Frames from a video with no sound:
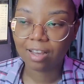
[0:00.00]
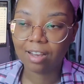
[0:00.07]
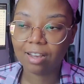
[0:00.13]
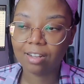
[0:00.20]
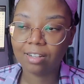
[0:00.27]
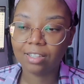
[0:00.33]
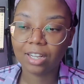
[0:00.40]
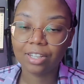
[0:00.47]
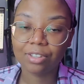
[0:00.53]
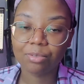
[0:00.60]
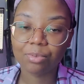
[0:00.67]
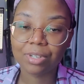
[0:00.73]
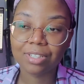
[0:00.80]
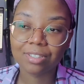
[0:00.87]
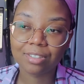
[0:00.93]
A lot of the
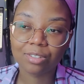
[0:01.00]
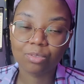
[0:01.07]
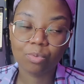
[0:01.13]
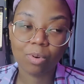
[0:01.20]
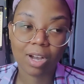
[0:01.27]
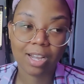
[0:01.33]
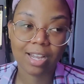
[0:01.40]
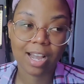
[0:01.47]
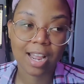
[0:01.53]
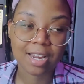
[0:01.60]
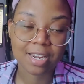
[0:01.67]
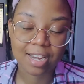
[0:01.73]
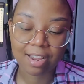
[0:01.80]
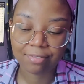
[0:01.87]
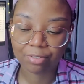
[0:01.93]
reasons why I
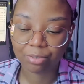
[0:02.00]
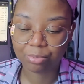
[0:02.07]
never